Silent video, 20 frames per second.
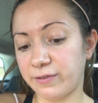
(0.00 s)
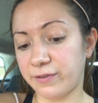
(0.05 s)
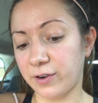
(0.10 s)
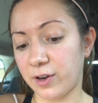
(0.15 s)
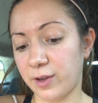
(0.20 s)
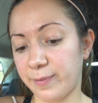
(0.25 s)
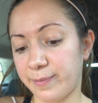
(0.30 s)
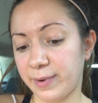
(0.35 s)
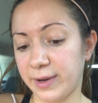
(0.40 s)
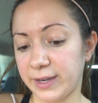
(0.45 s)

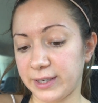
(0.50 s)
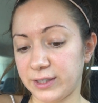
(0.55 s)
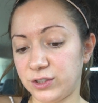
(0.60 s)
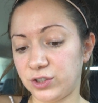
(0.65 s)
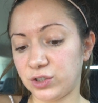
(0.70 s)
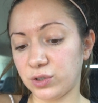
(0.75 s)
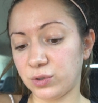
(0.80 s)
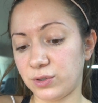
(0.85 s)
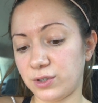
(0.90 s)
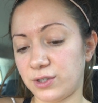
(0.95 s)
followed by
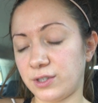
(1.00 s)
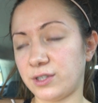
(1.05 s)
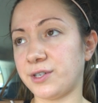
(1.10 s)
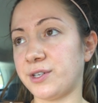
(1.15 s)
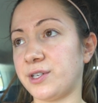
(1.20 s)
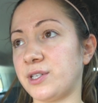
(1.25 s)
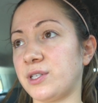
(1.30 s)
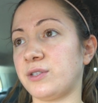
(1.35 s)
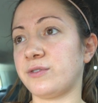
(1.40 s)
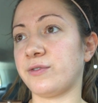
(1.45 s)

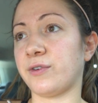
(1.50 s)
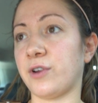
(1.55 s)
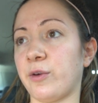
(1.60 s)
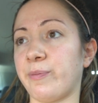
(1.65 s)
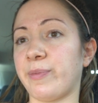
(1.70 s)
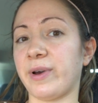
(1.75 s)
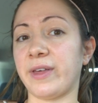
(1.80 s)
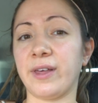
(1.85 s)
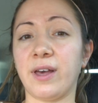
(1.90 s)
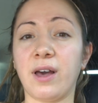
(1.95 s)
Johnston's, followed
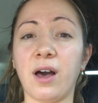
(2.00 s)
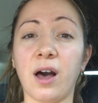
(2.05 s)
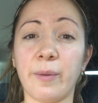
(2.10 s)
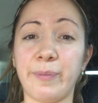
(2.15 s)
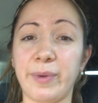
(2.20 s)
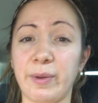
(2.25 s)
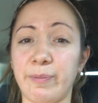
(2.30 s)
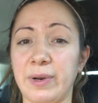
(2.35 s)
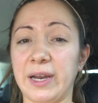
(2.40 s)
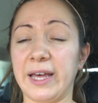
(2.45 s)
by the Carpet